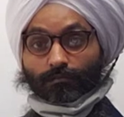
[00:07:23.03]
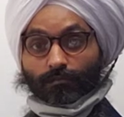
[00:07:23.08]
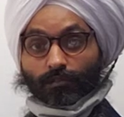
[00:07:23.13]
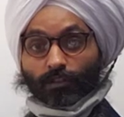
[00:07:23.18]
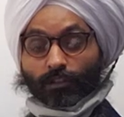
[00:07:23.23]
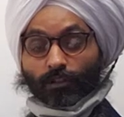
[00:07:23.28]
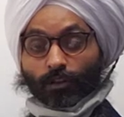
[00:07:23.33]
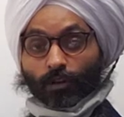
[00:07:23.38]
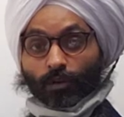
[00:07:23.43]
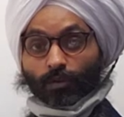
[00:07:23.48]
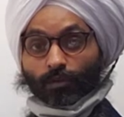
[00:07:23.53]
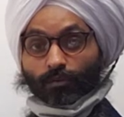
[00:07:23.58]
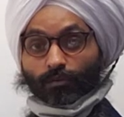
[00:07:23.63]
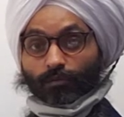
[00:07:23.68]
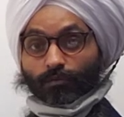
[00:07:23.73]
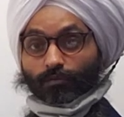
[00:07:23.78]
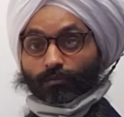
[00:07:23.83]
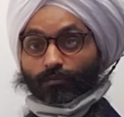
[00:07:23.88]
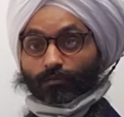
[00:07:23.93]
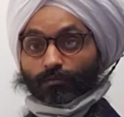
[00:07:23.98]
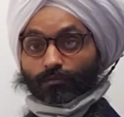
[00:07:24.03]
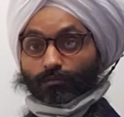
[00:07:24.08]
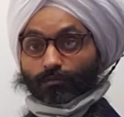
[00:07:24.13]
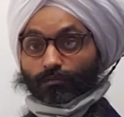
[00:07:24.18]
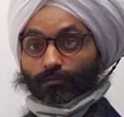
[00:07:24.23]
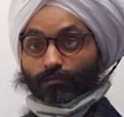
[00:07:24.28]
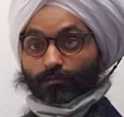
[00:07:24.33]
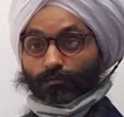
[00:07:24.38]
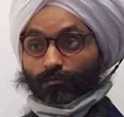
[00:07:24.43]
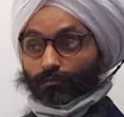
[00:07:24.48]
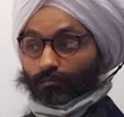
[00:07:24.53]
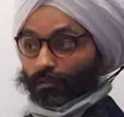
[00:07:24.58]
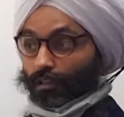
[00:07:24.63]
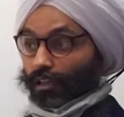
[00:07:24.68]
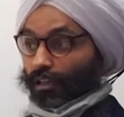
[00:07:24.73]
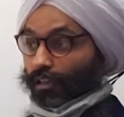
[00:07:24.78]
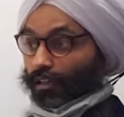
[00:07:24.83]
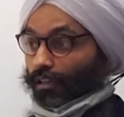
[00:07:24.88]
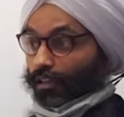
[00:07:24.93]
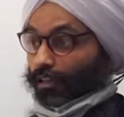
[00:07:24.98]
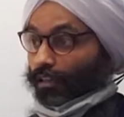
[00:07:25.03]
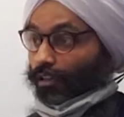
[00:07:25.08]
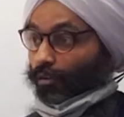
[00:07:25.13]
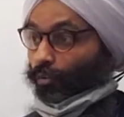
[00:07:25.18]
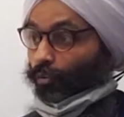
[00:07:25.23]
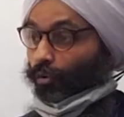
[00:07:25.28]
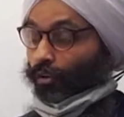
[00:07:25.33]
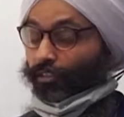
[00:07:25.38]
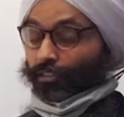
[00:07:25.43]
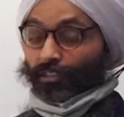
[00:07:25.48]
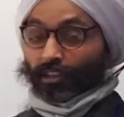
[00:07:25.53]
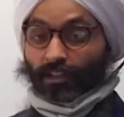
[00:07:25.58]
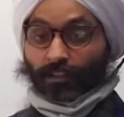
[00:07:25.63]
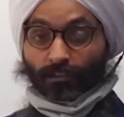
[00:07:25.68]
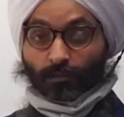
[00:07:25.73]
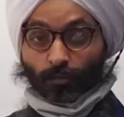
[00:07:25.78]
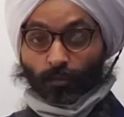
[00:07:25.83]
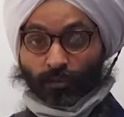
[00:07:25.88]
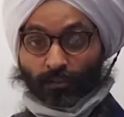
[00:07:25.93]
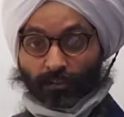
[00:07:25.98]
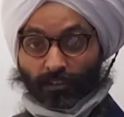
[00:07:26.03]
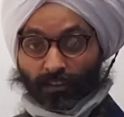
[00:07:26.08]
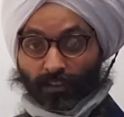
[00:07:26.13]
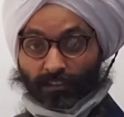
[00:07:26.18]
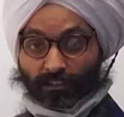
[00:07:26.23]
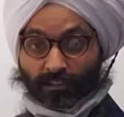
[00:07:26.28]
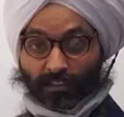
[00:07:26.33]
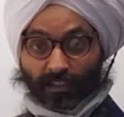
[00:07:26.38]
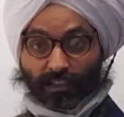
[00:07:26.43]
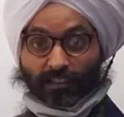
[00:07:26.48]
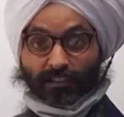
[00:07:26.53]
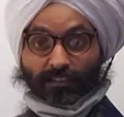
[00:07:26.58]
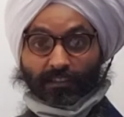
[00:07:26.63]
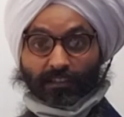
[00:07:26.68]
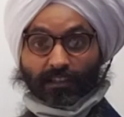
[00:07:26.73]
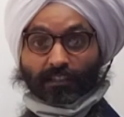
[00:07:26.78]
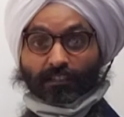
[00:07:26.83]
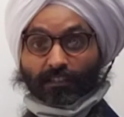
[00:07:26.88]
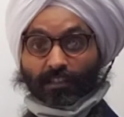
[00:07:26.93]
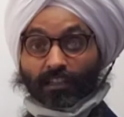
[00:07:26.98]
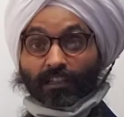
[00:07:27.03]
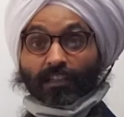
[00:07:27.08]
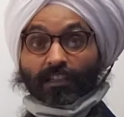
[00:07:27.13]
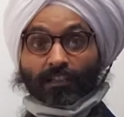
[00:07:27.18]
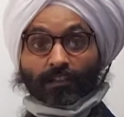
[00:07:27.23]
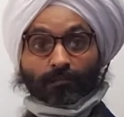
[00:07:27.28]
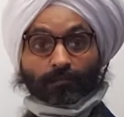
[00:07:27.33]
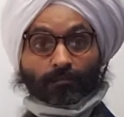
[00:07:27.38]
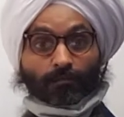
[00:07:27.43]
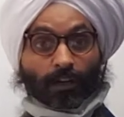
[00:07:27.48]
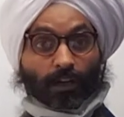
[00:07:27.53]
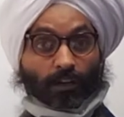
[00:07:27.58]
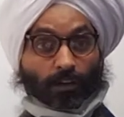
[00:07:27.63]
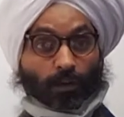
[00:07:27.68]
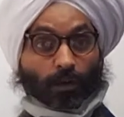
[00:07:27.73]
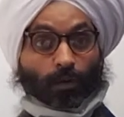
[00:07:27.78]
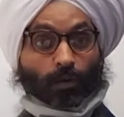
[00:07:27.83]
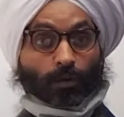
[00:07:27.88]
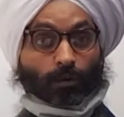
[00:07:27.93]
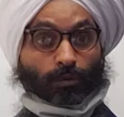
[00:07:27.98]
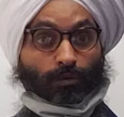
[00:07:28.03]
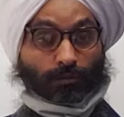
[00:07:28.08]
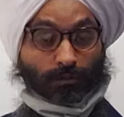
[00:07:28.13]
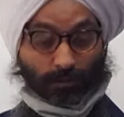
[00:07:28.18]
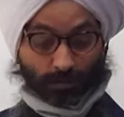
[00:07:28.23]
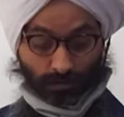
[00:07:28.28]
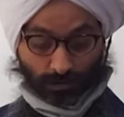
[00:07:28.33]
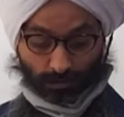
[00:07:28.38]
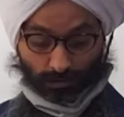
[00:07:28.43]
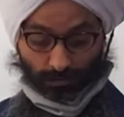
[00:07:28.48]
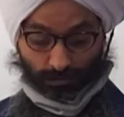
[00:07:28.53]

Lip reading: you know, when let's say it's in a team, a coach,